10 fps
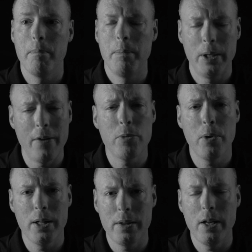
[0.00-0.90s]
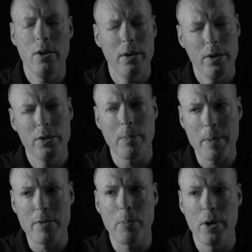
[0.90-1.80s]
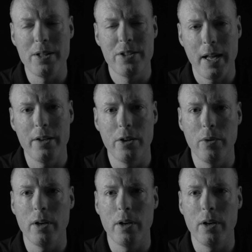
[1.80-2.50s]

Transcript: But you sometimes have to put intent into it,